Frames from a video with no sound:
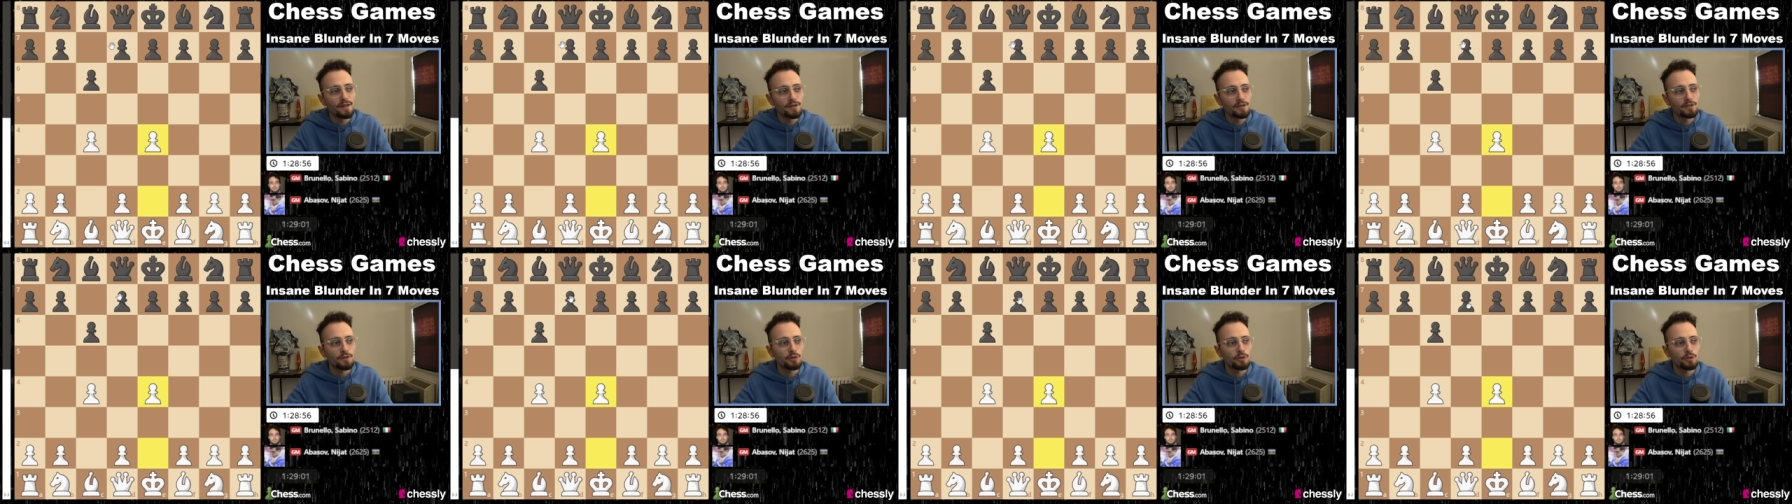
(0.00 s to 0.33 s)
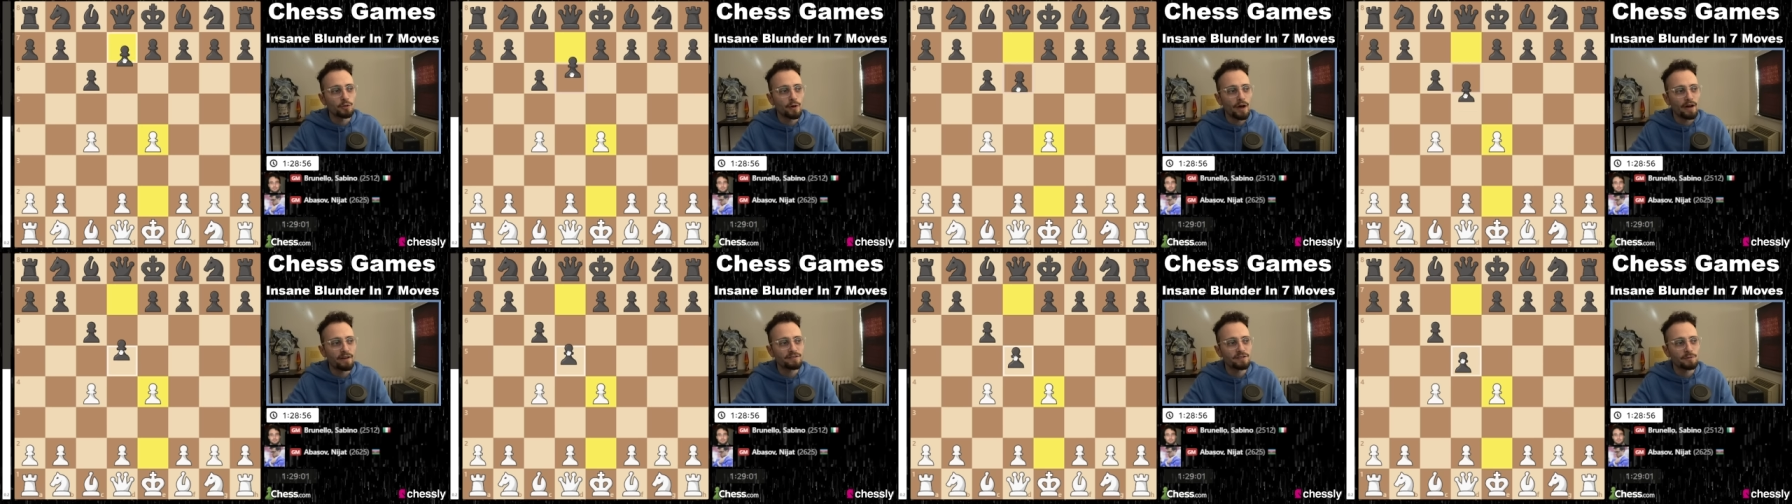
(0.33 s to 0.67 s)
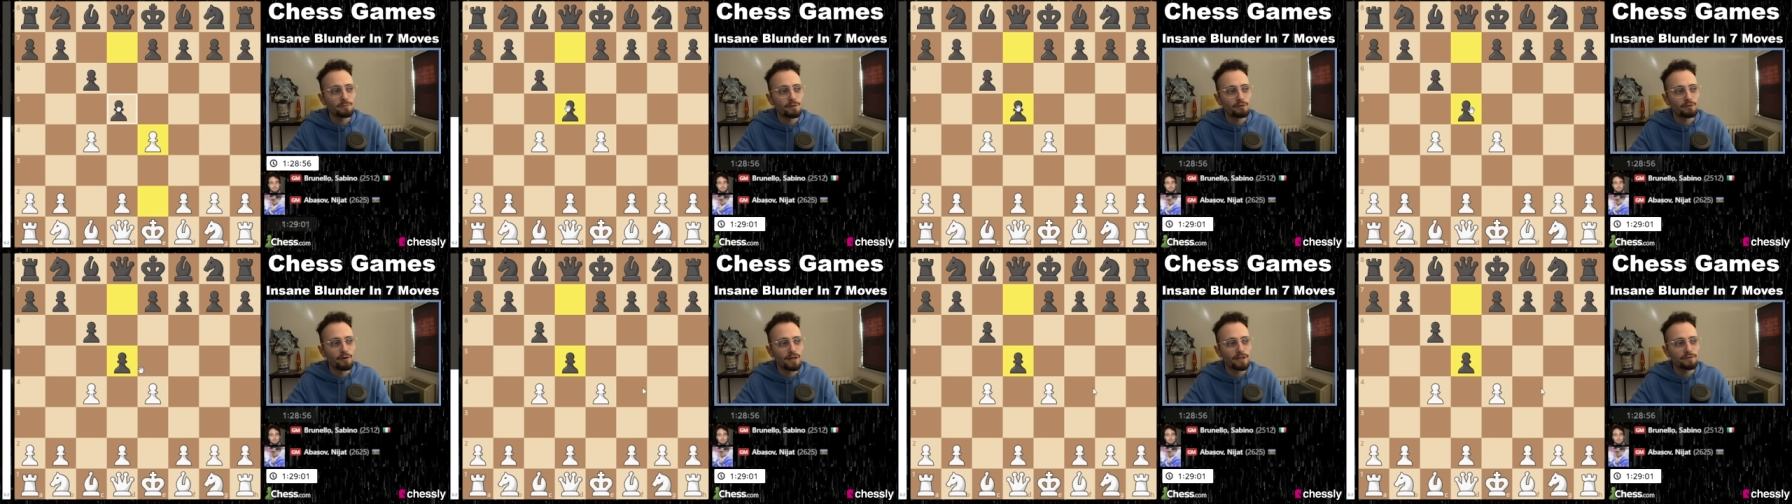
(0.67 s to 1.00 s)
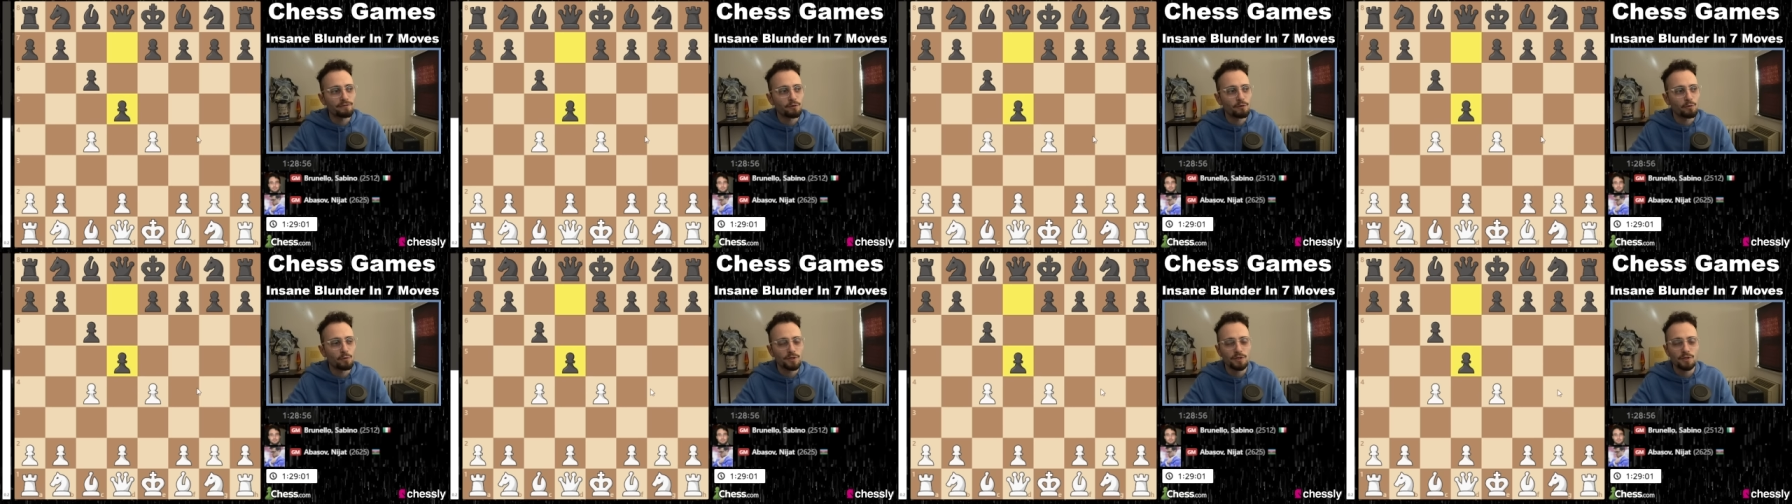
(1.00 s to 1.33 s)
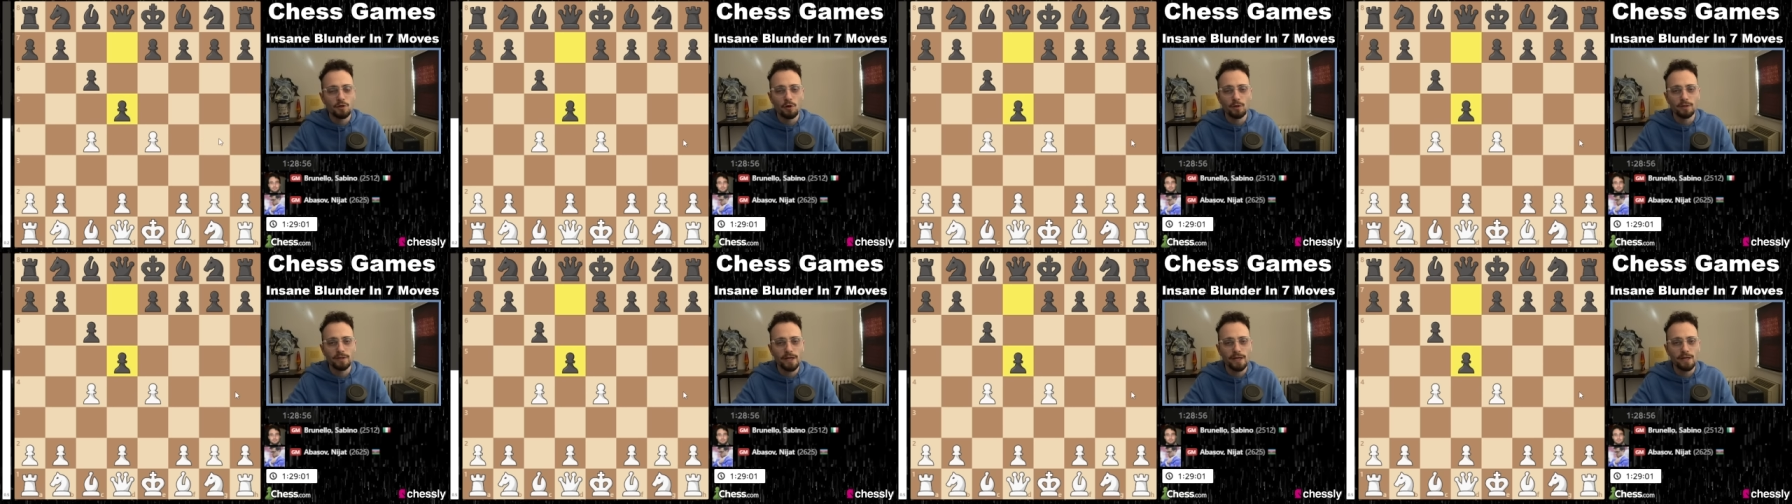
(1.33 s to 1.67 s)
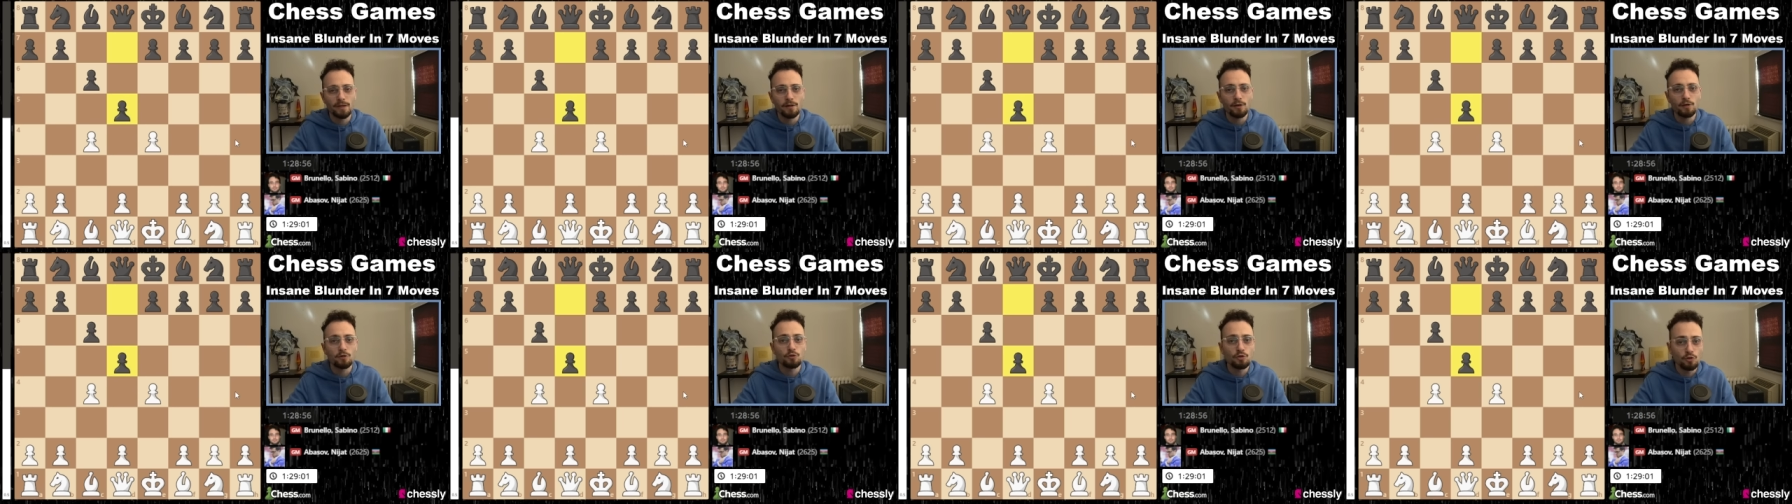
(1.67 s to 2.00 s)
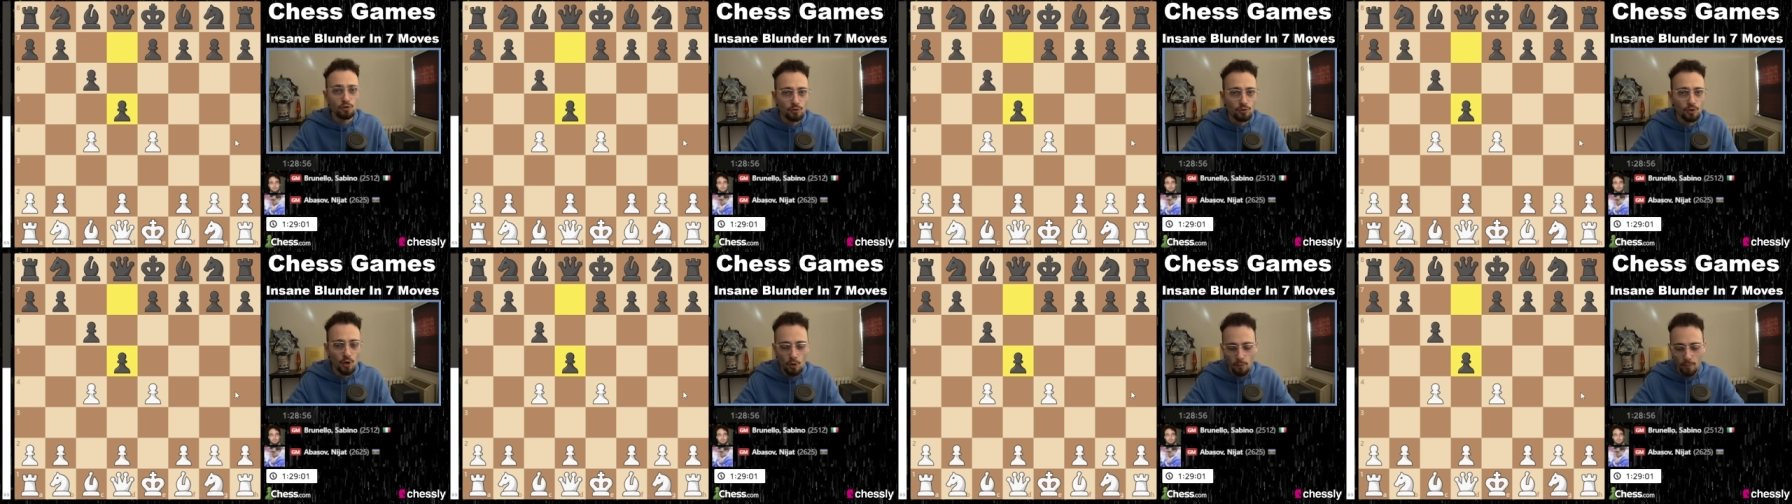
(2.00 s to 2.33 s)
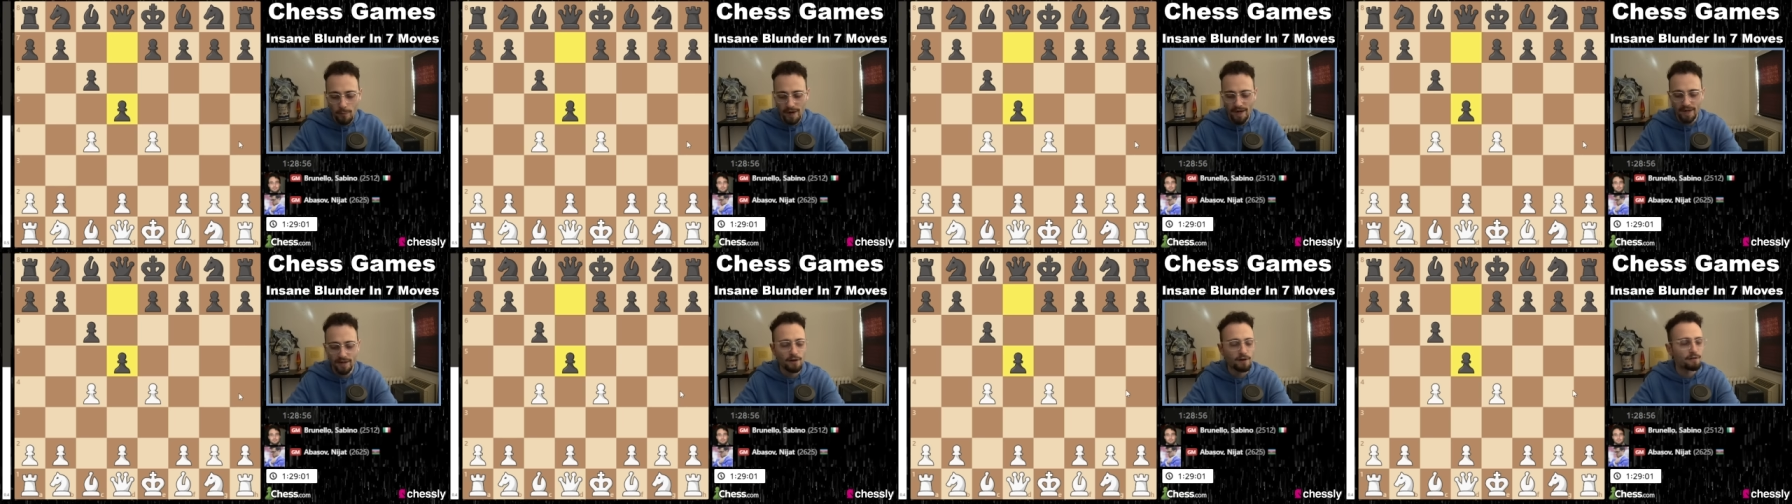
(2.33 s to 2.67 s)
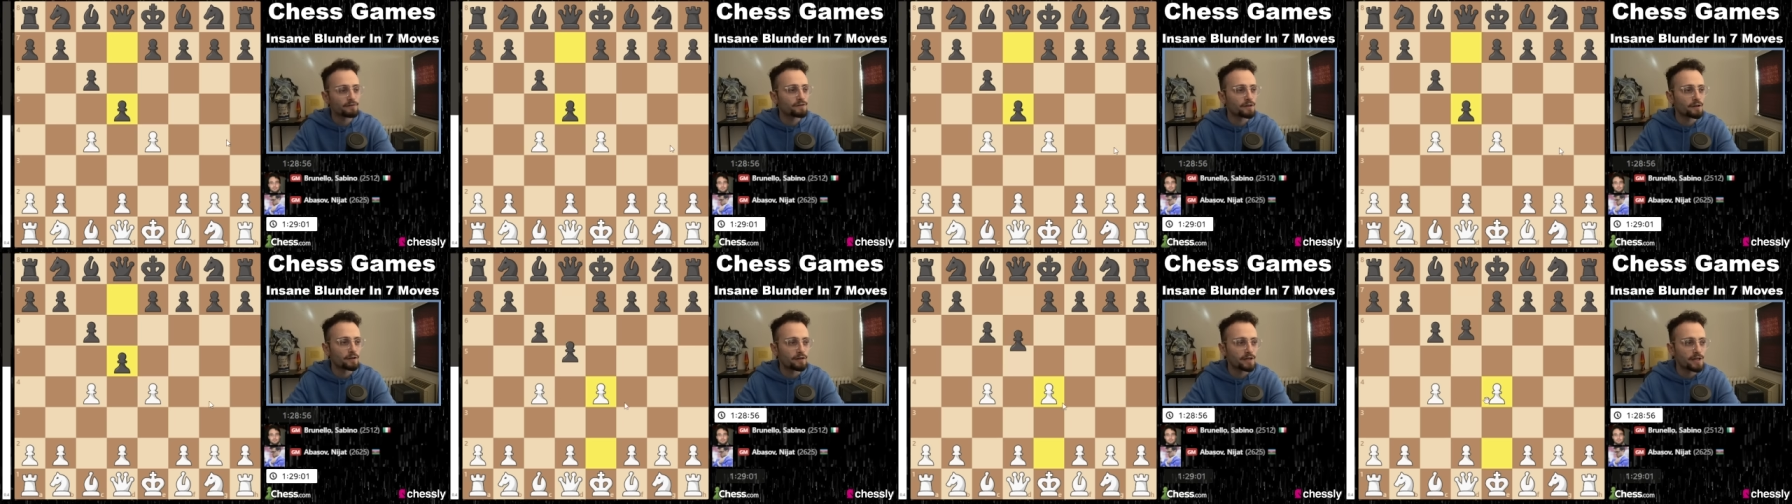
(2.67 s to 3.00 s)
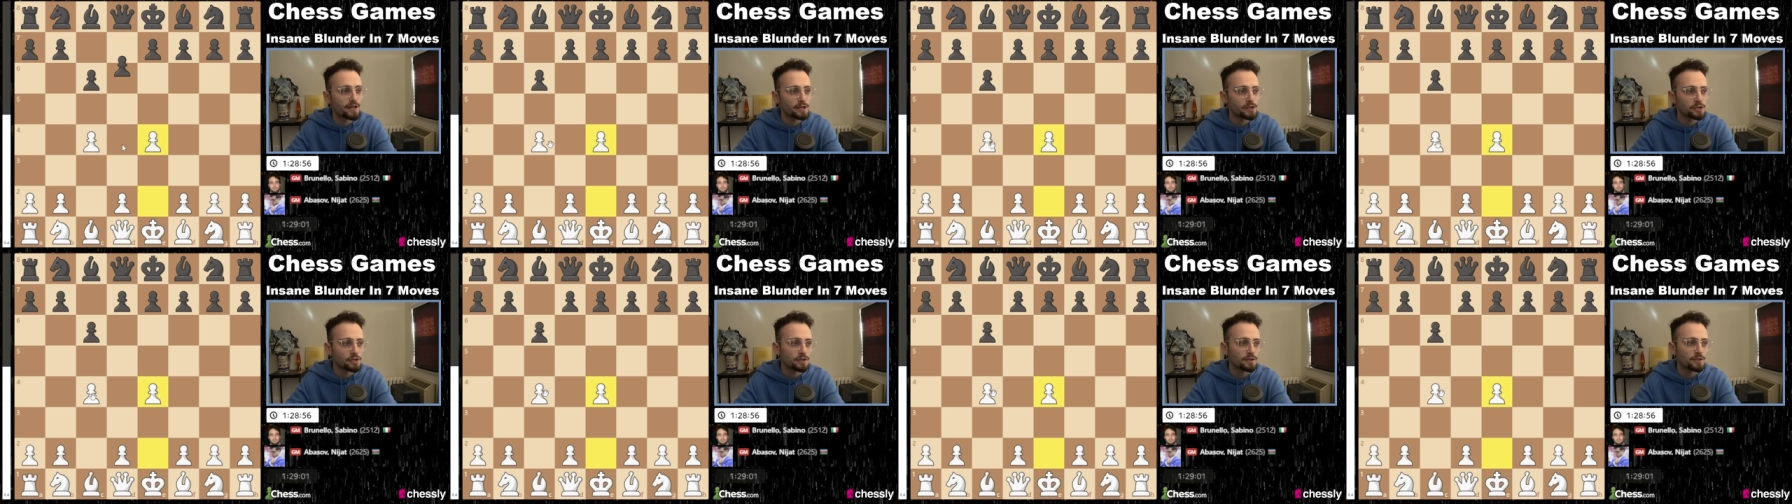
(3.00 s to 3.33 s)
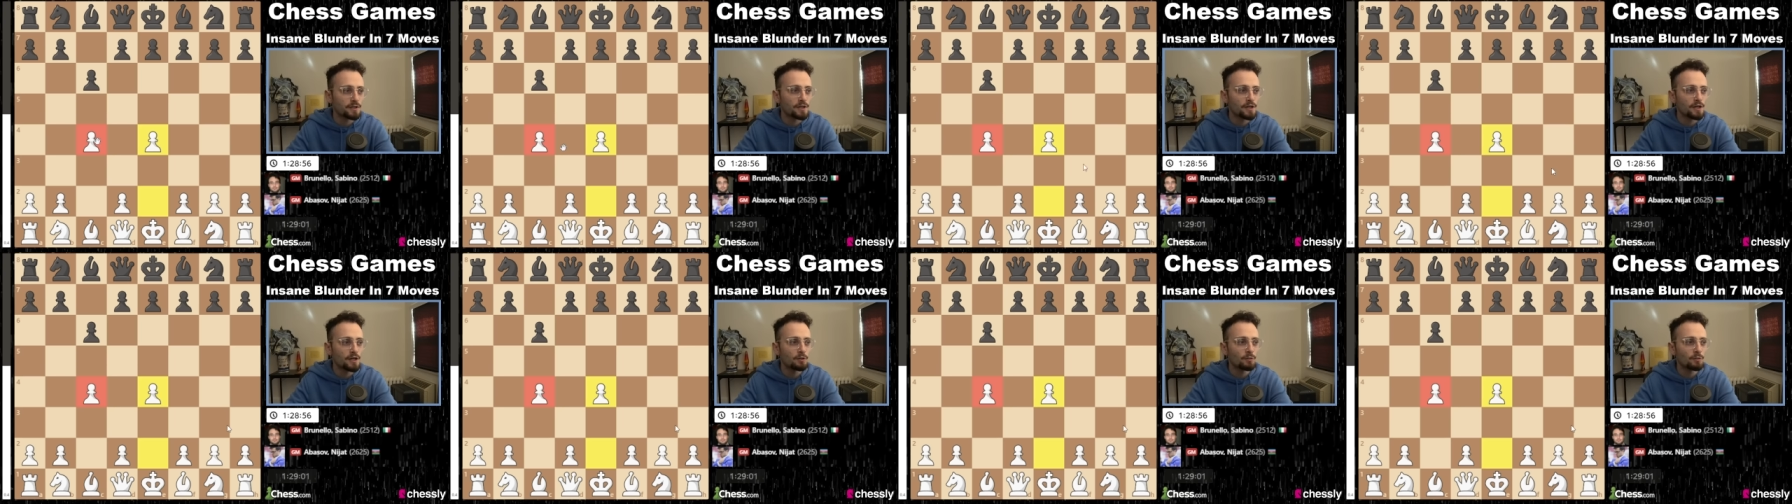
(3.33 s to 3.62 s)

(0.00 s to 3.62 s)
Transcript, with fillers: So you have to be ready for what's called a pseudo-Panov variation